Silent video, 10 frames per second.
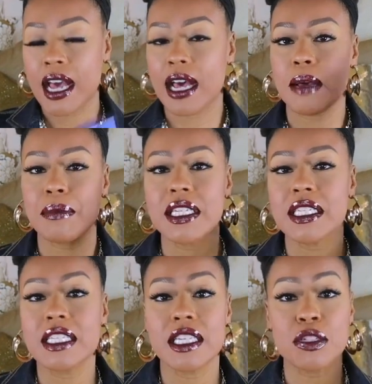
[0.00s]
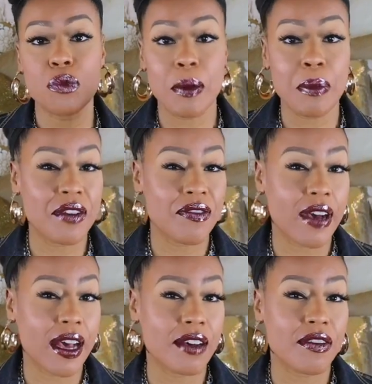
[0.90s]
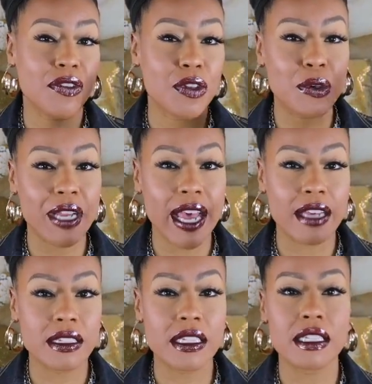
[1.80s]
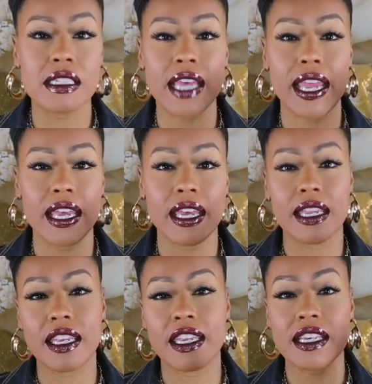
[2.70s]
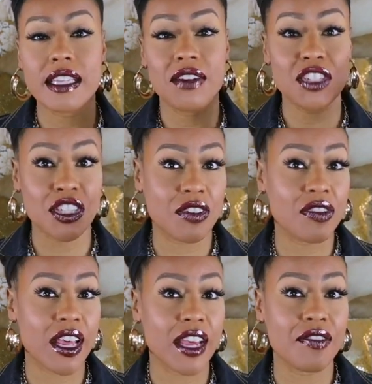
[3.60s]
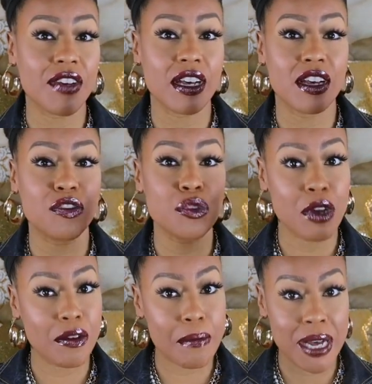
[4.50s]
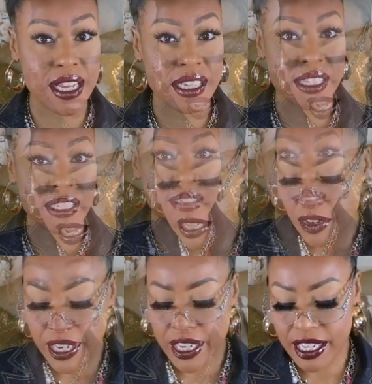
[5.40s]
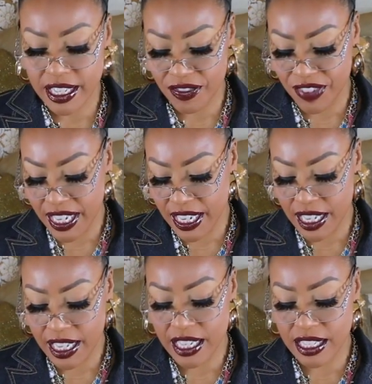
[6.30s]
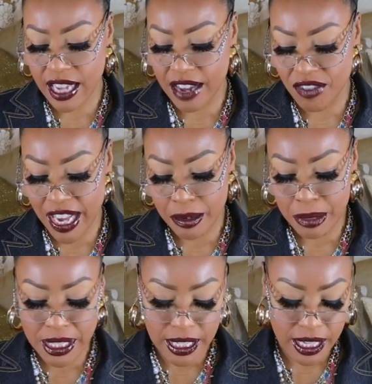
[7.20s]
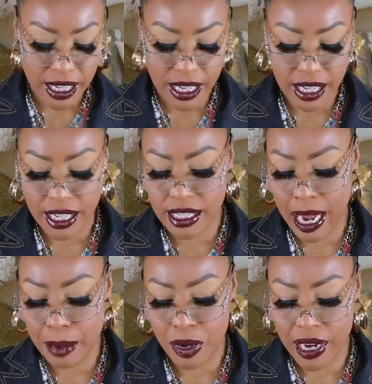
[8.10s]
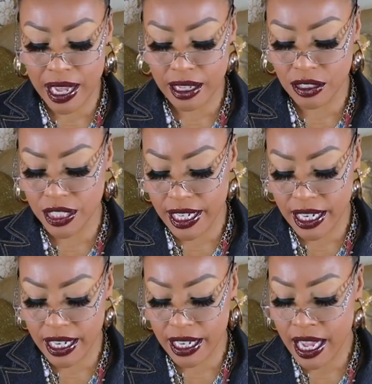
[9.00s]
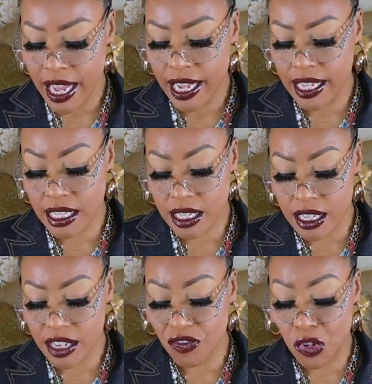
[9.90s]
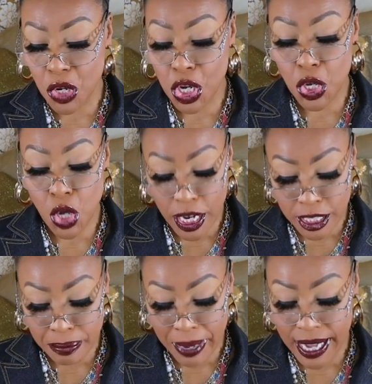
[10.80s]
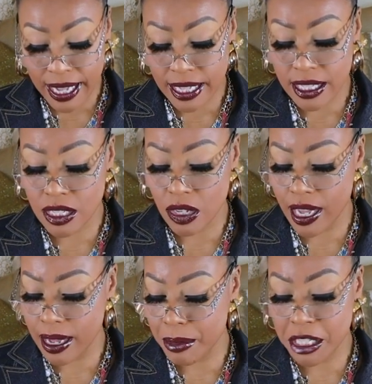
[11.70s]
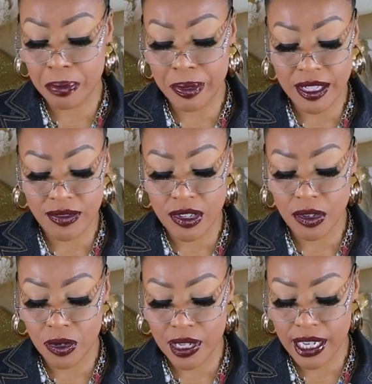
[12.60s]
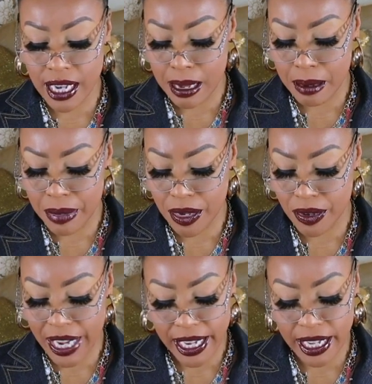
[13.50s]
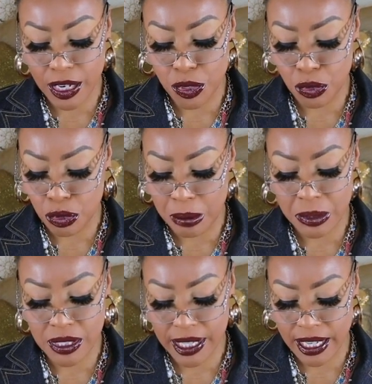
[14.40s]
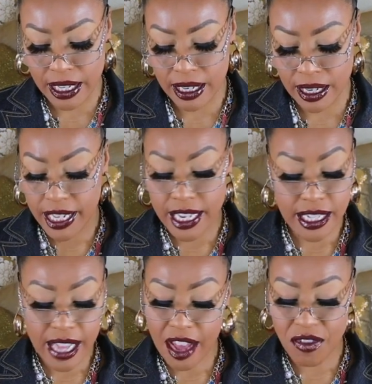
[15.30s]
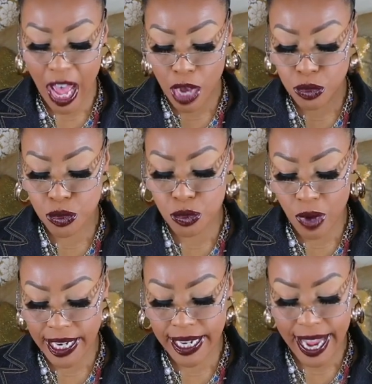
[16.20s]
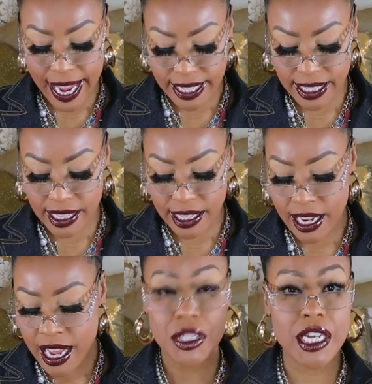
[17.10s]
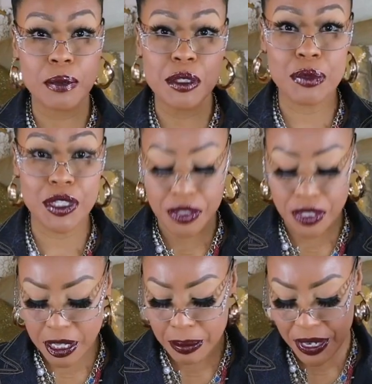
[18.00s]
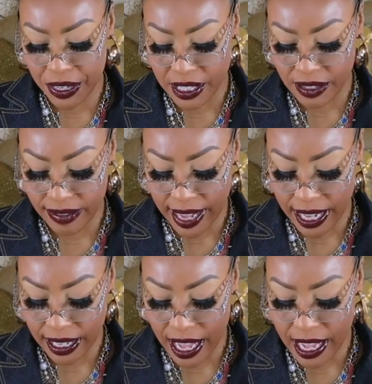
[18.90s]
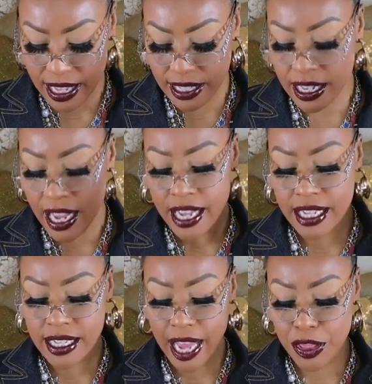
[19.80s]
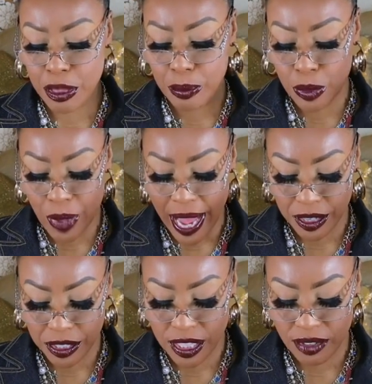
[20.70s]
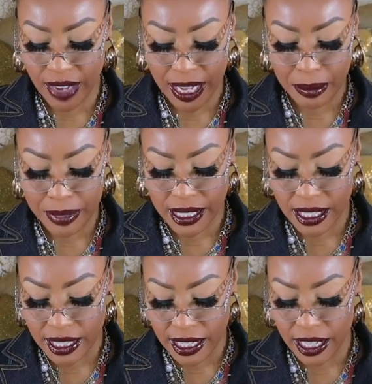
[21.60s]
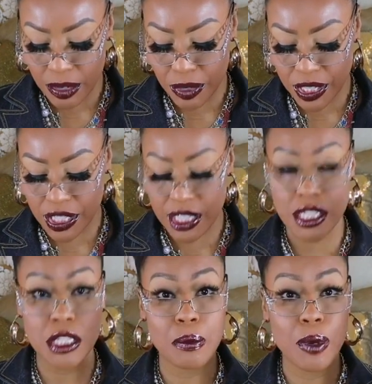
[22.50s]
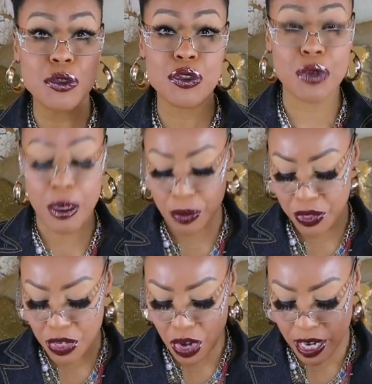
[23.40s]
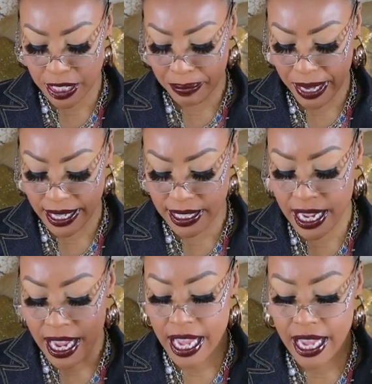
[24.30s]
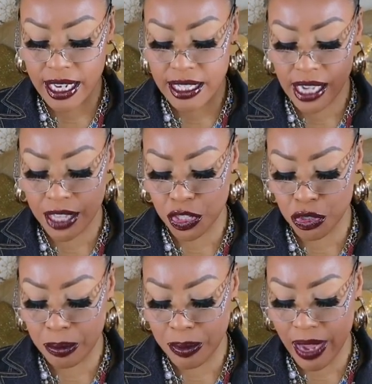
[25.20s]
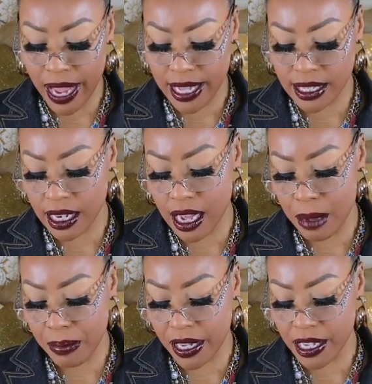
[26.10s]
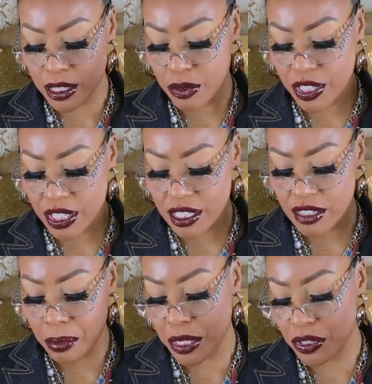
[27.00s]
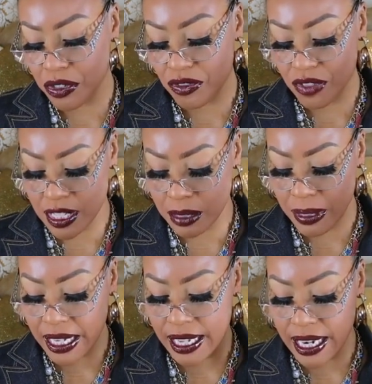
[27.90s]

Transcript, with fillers: um, this is 1.5 fluid ounces and it does have a shelf life of 12 months. So it is vegan, it's got vitamin C, it's hypoallergenic, it's good for dark spots, um, it's best for oily combo and normal skin. It does have alguronic acid, which helps to reduce the appearance of fine lines. It's got the blue algae vitamin C, which is supposed to help with dark spots, and it's got the triple acid complex, which is supposed to visibly